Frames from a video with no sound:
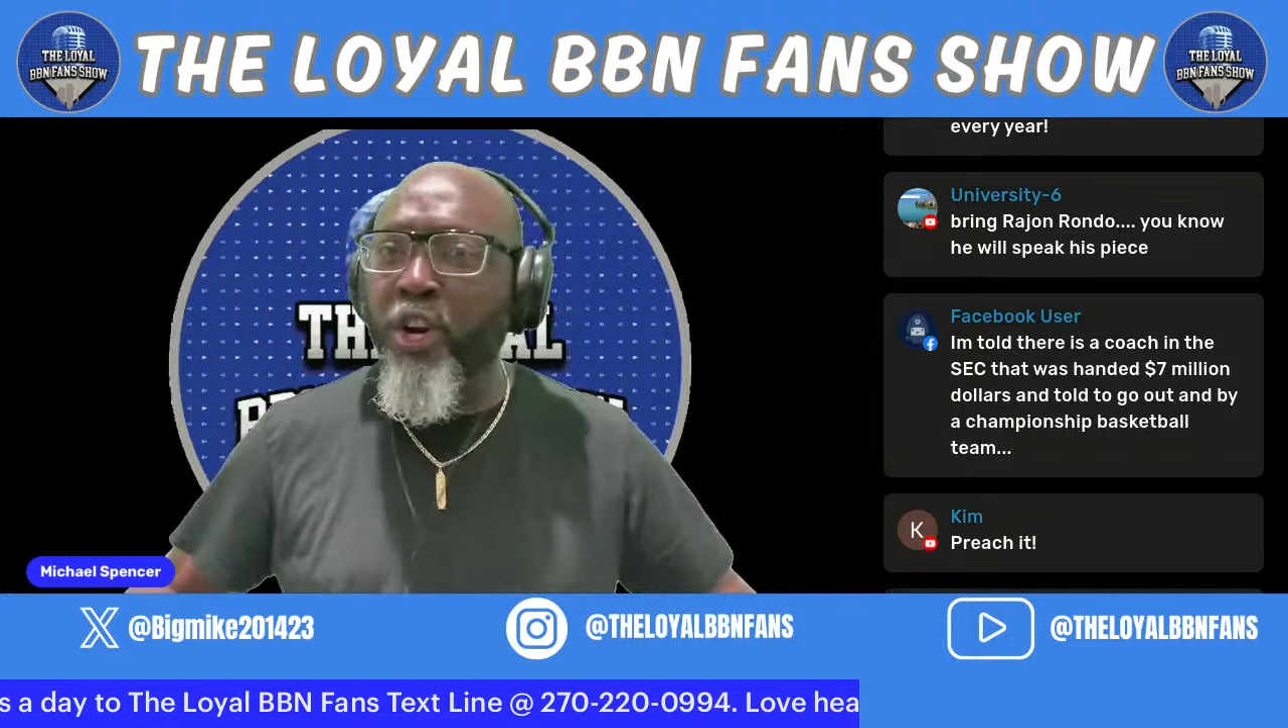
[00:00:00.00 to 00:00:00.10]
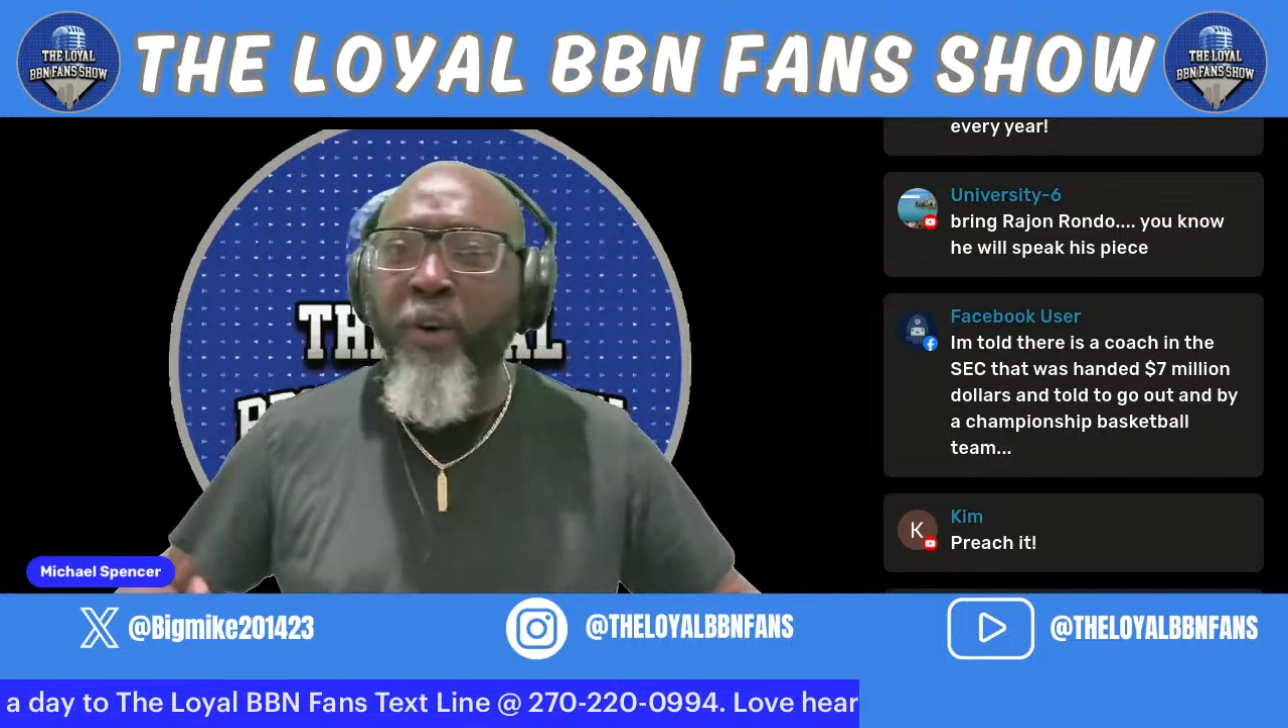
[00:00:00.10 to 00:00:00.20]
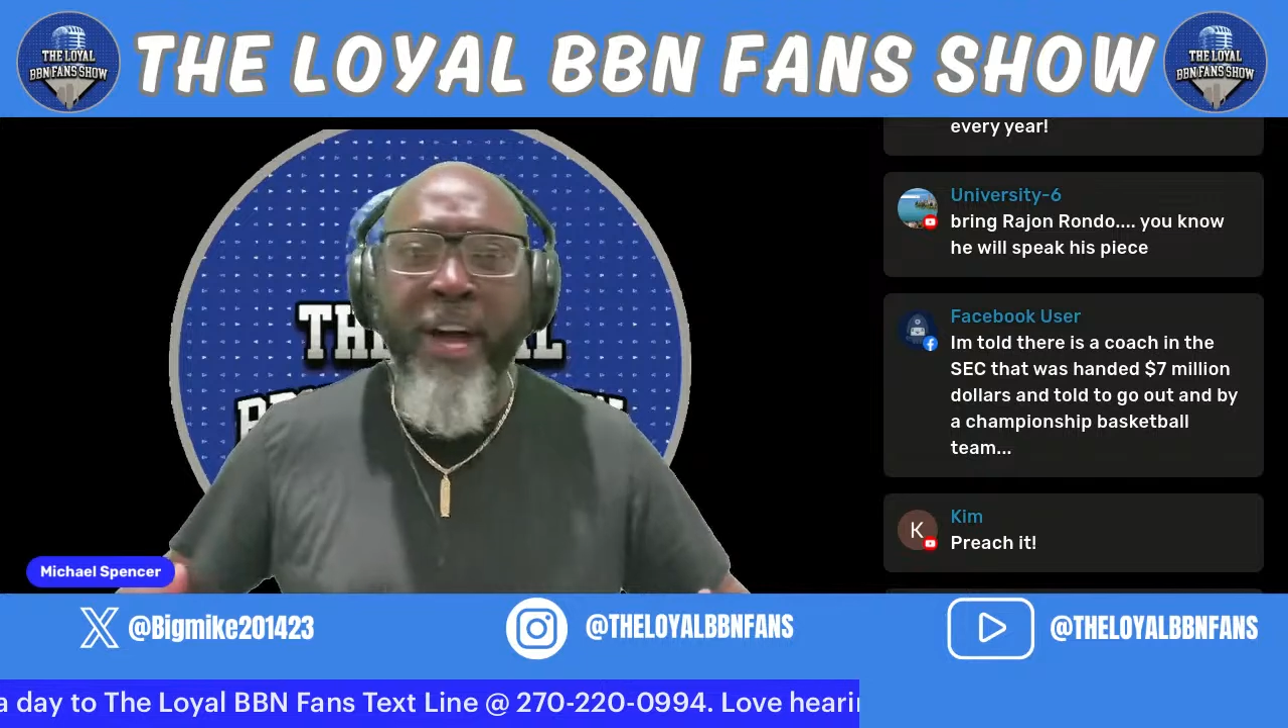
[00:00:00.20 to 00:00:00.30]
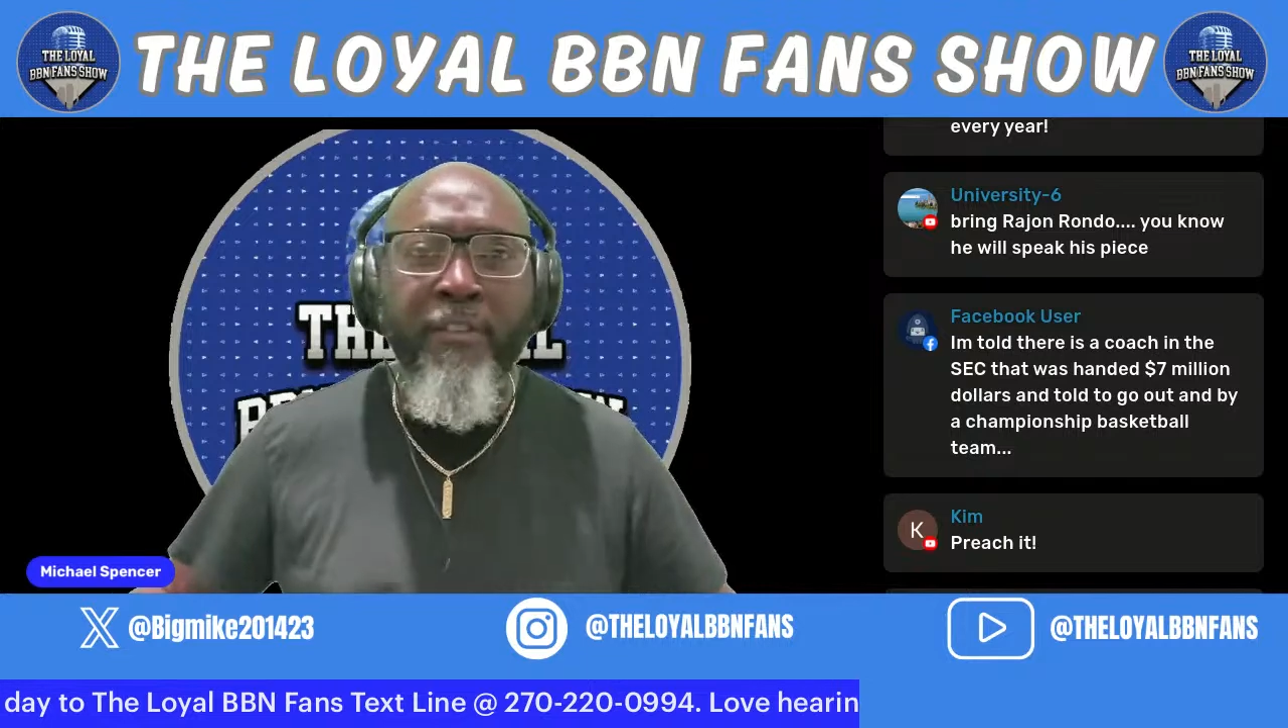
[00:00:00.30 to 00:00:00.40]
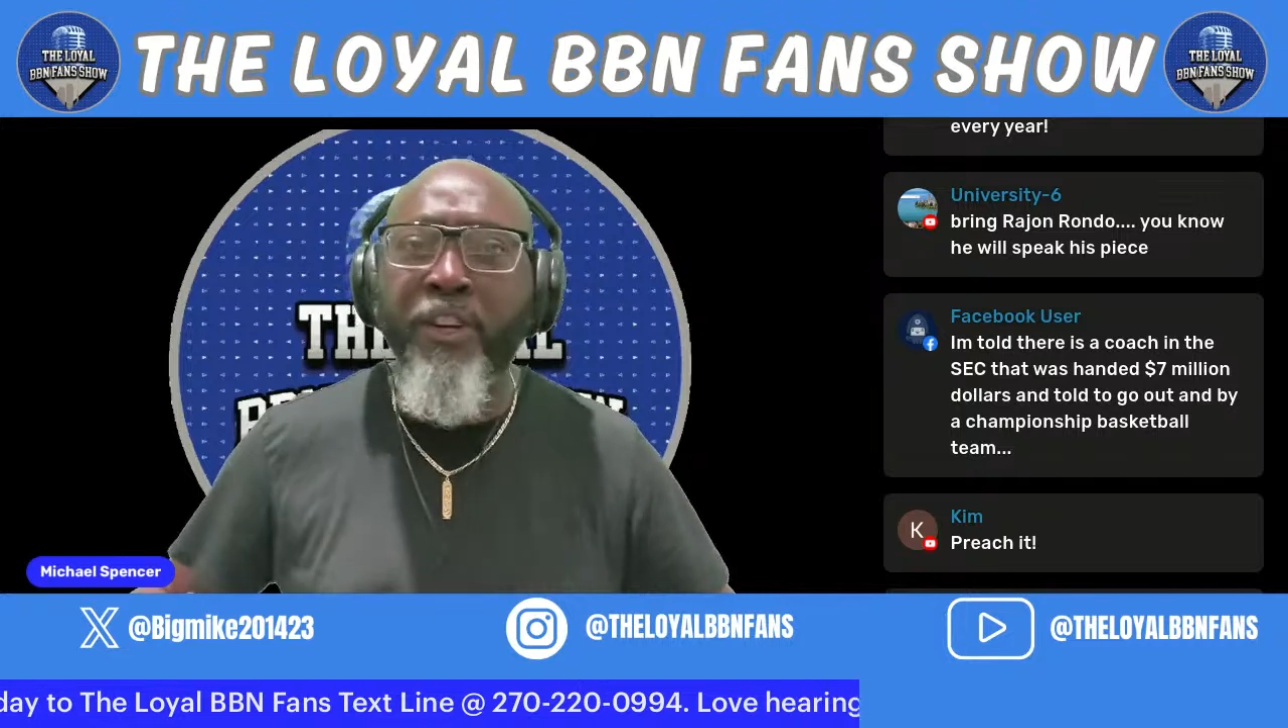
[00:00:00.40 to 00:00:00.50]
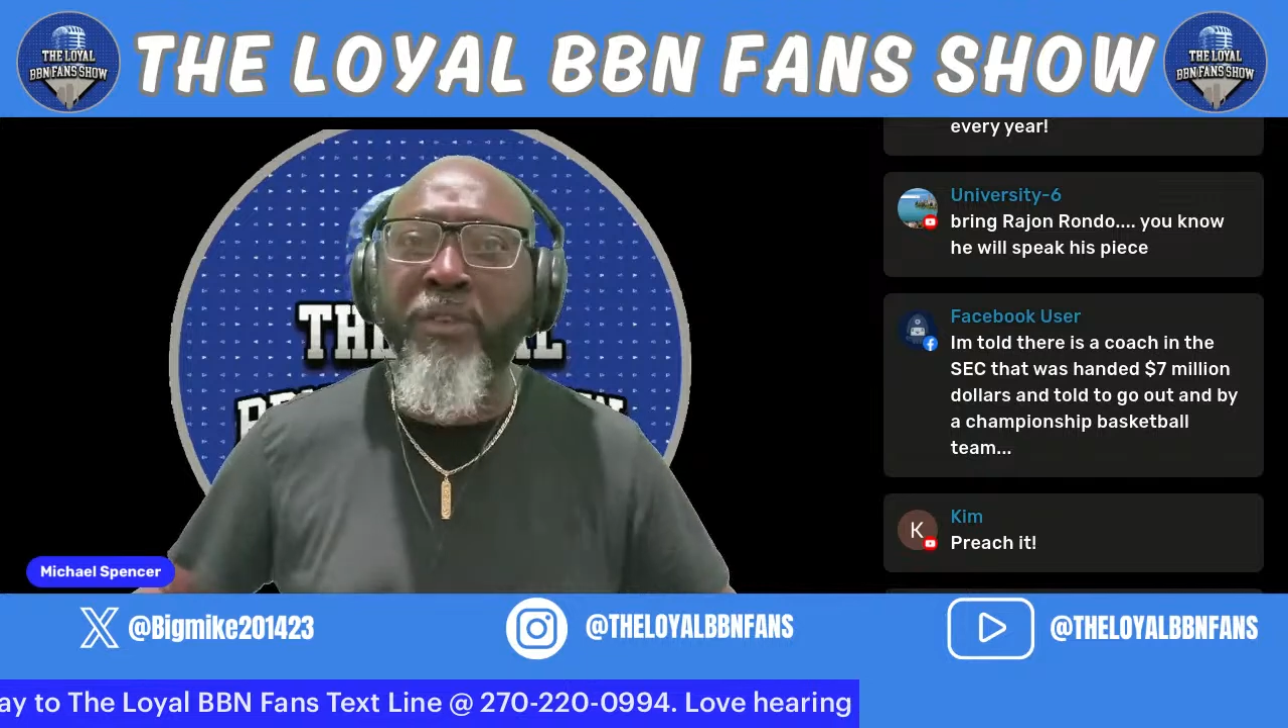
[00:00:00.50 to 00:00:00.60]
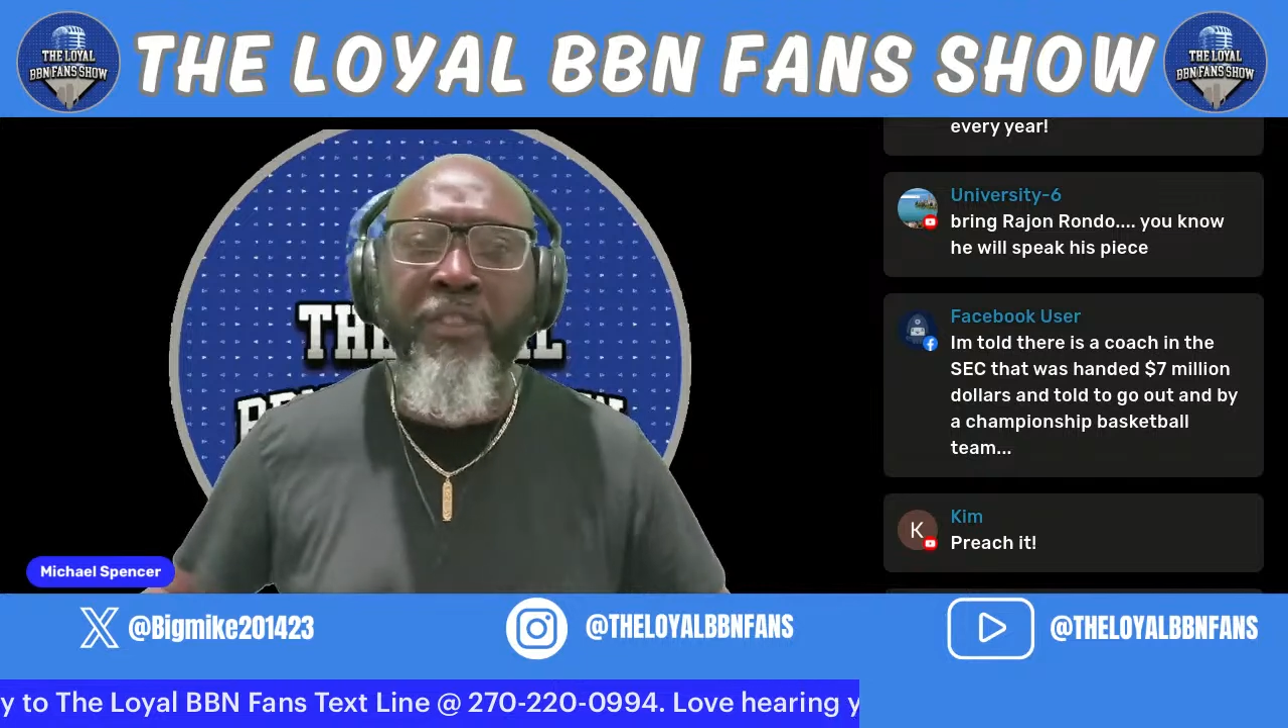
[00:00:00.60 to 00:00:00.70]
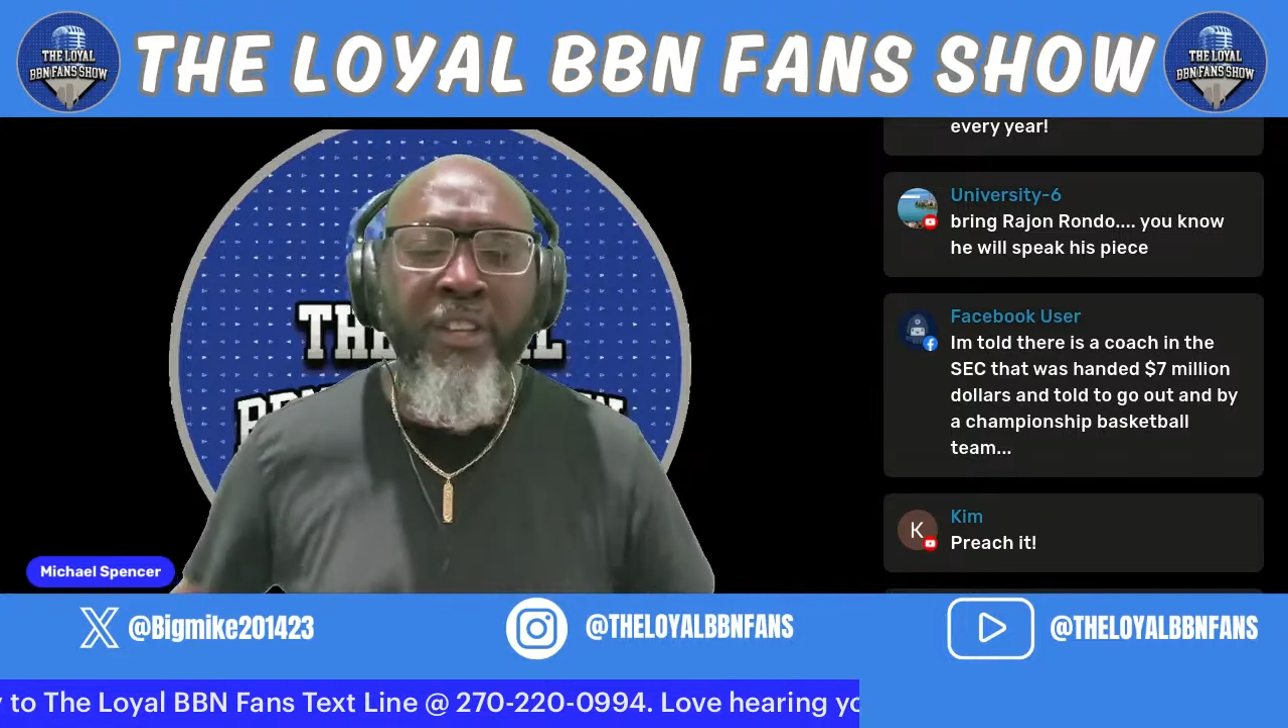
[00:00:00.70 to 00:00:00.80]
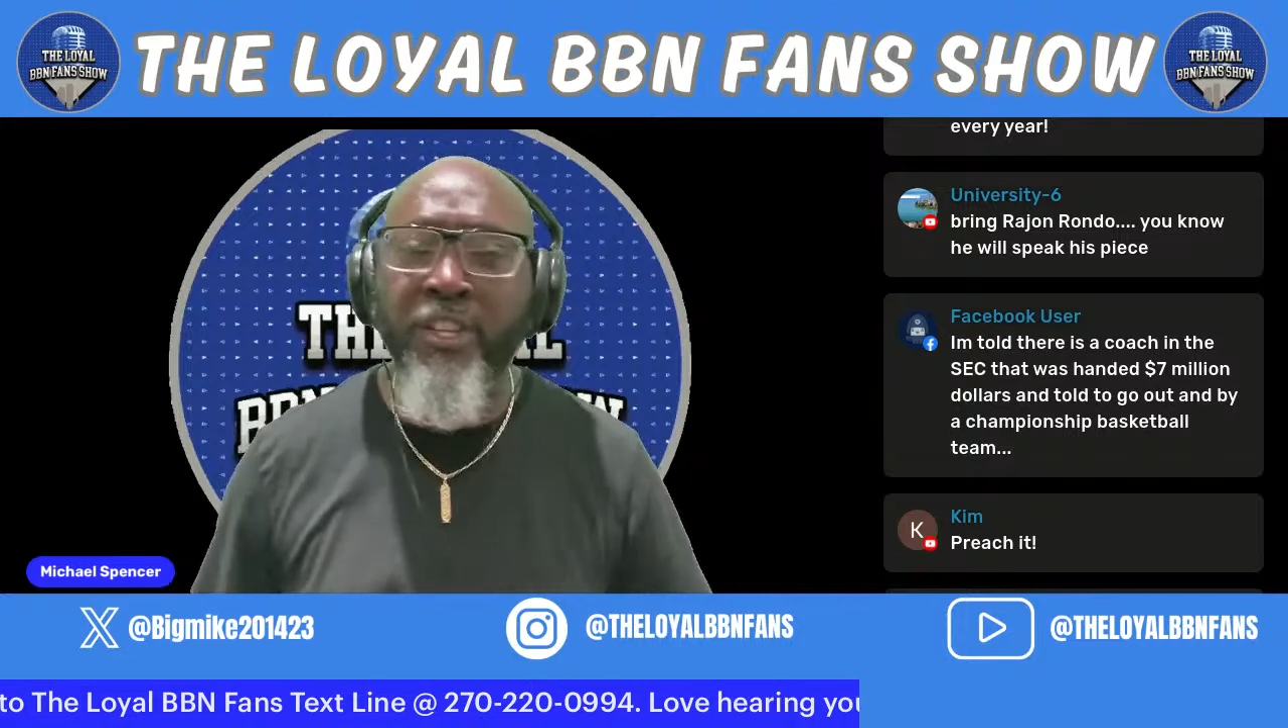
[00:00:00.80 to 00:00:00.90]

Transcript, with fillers: don't have a good,